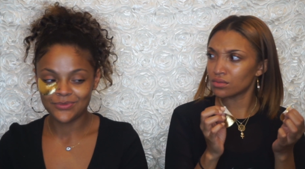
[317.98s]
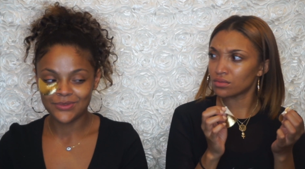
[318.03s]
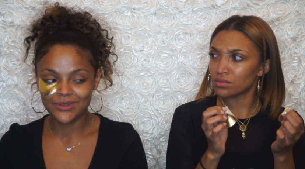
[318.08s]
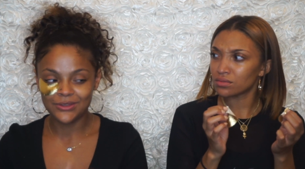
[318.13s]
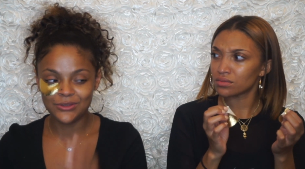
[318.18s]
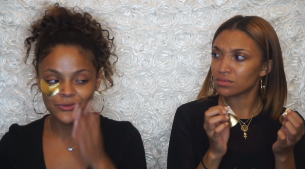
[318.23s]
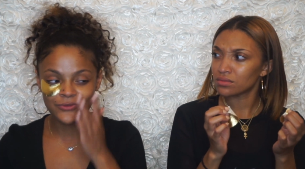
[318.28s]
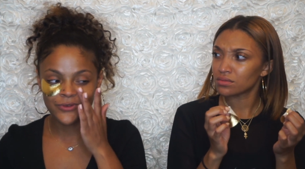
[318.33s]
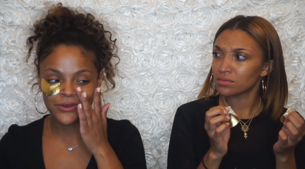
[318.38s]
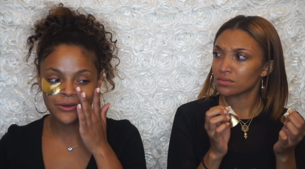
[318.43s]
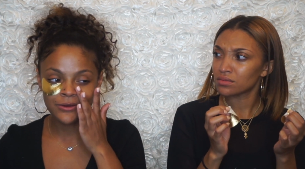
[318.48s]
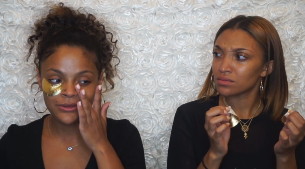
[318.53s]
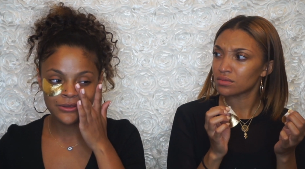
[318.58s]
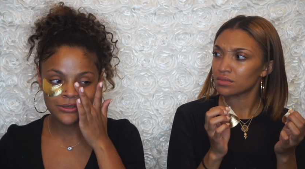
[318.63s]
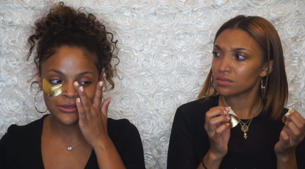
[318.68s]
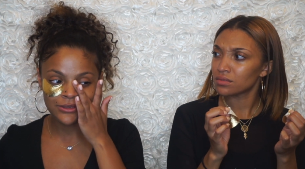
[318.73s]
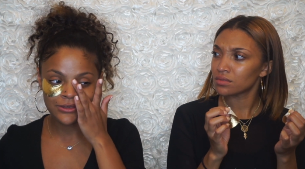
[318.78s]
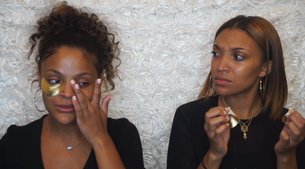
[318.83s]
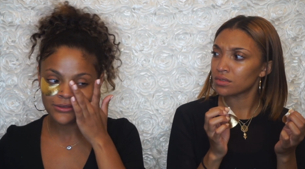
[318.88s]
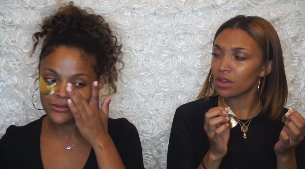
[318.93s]
Speaker 1: Ooh.
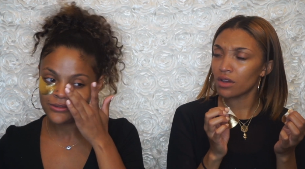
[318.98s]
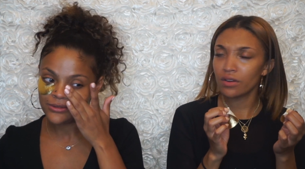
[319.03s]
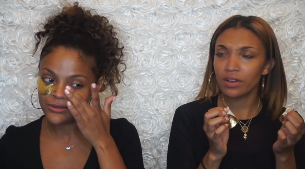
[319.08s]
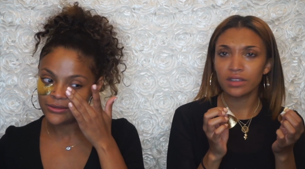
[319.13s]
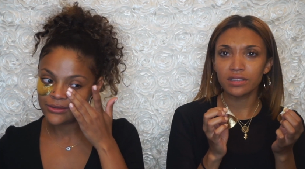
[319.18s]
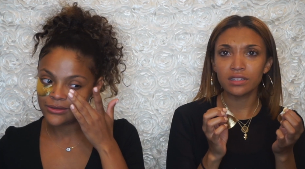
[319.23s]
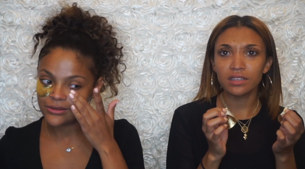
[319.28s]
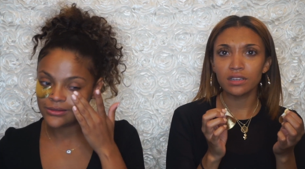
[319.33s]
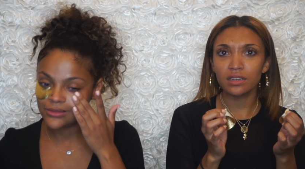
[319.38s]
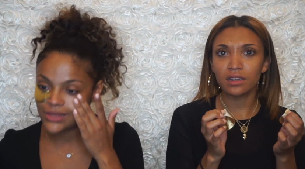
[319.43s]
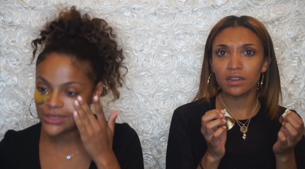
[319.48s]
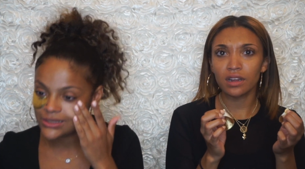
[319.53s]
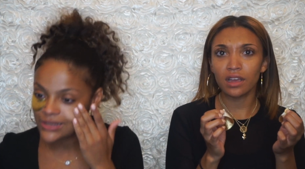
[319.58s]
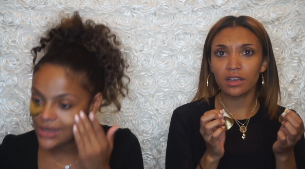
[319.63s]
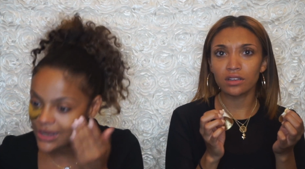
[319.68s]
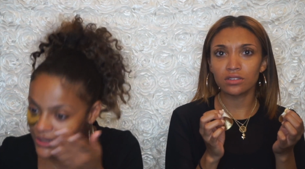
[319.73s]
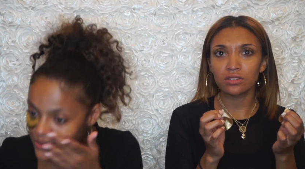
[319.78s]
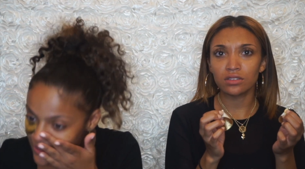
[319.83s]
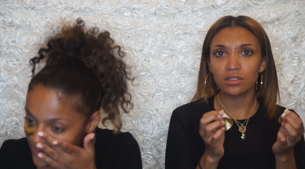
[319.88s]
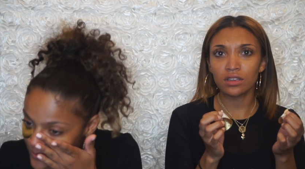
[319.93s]
You felt heat? No, I
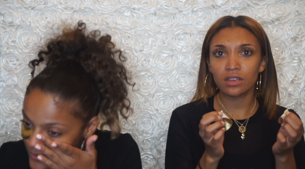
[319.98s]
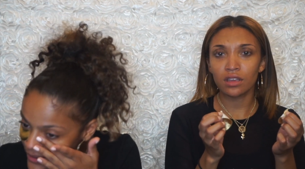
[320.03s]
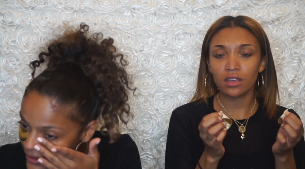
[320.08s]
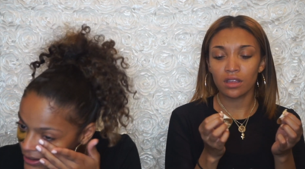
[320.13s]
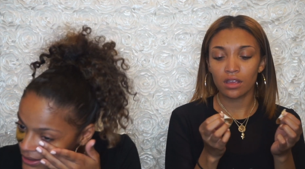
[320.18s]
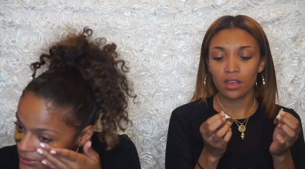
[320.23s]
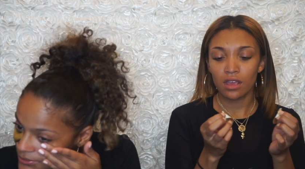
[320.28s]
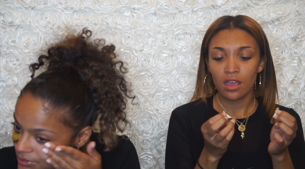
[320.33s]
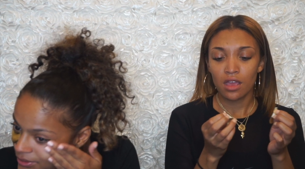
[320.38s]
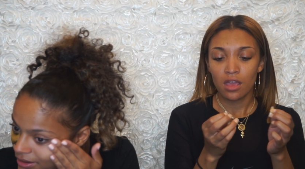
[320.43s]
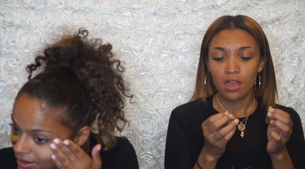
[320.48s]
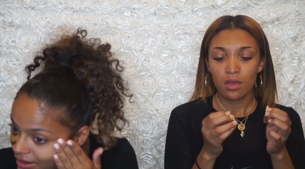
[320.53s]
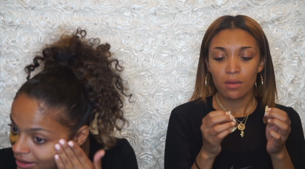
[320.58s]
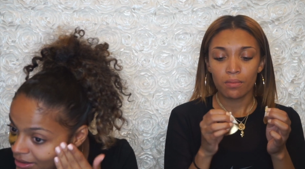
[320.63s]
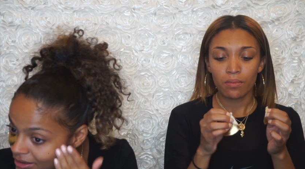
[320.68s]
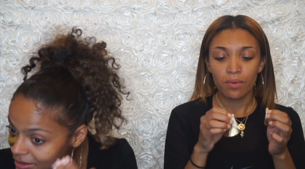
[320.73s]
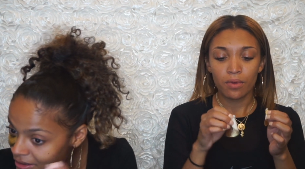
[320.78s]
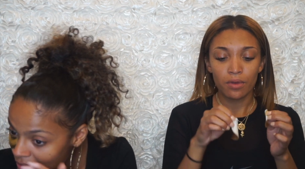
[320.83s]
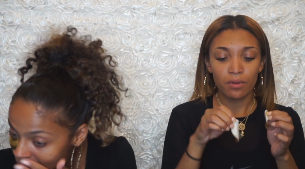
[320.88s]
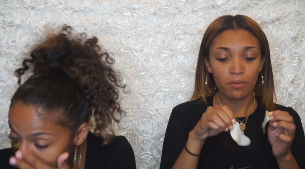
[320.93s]
didn't. Like, not actually. in a
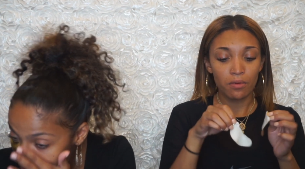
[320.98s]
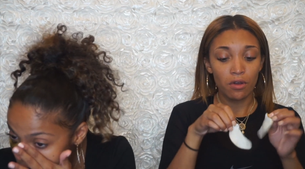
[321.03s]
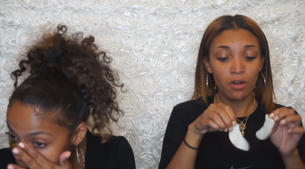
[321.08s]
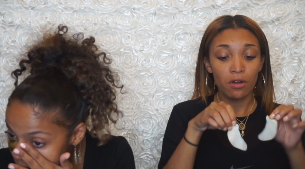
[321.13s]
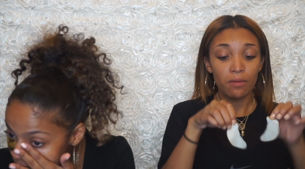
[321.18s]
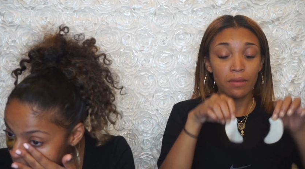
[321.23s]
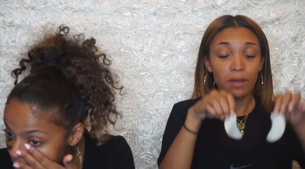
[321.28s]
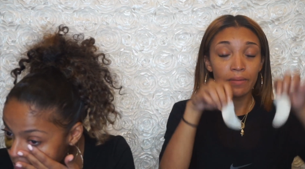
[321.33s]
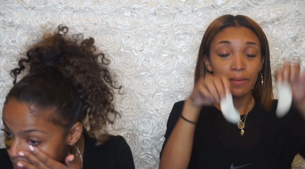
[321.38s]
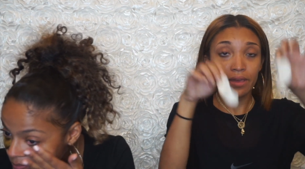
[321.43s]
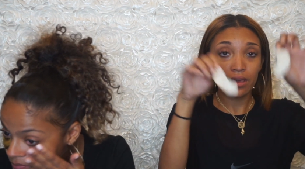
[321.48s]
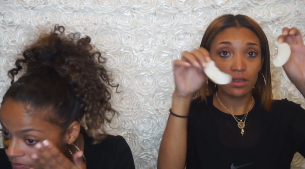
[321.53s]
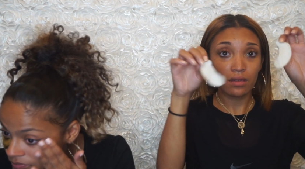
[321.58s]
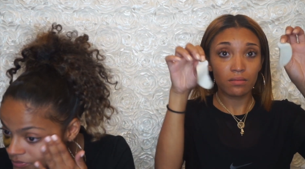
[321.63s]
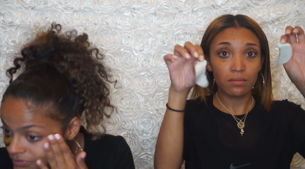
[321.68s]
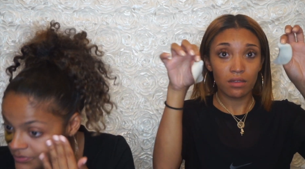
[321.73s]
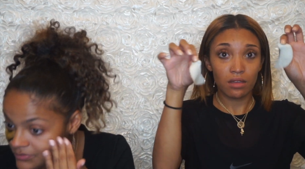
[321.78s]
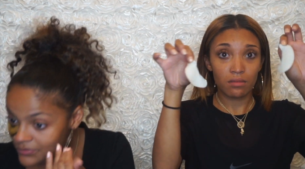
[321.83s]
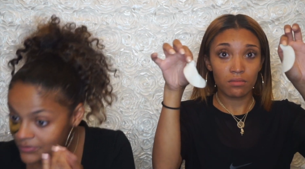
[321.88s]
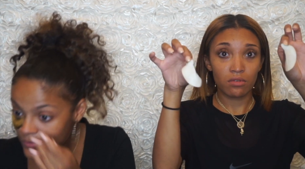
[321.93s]
bad way. But all
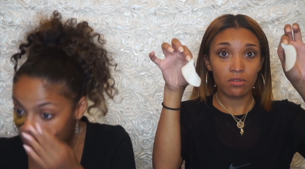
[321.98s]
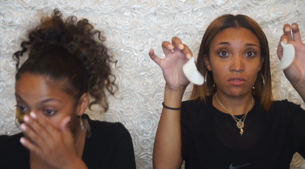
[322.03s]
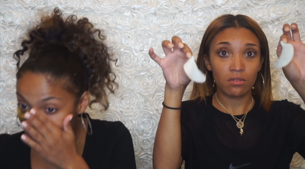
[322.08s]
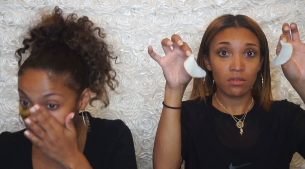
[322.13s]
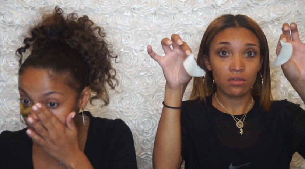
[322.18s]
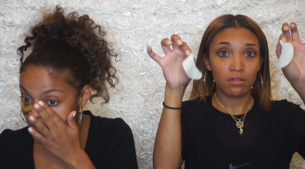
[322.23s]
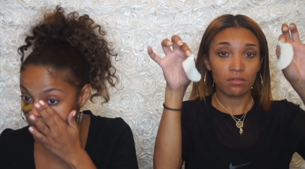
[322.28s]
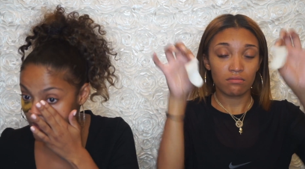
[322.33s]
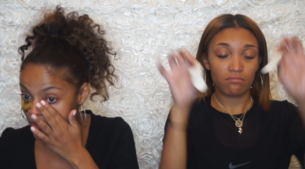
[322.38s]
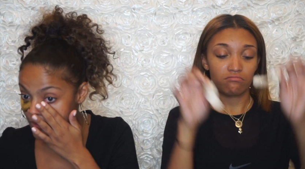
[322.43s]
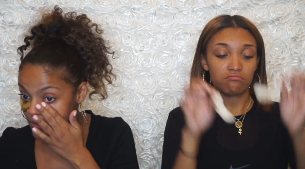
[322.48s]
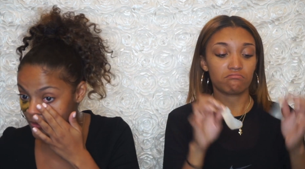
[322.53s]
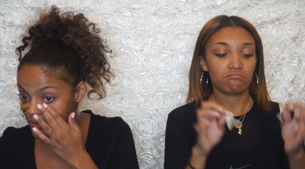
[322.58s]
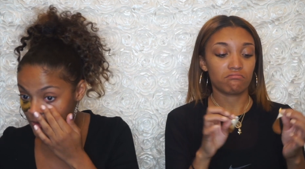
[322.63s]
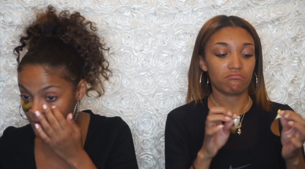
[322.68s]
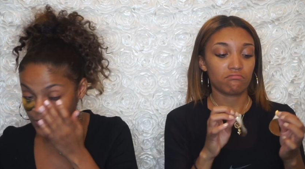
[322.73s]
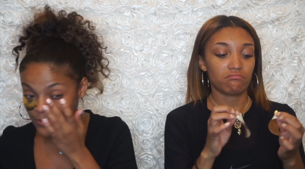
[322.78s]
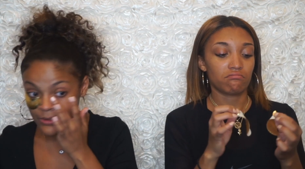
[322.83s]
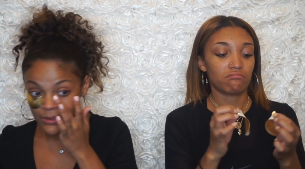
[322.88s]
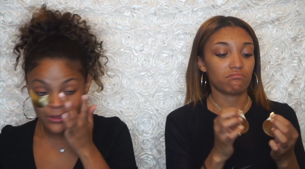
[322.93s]
my makeup came out of
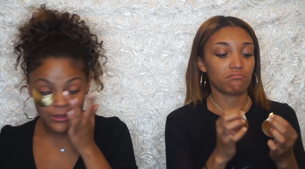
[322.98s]
it.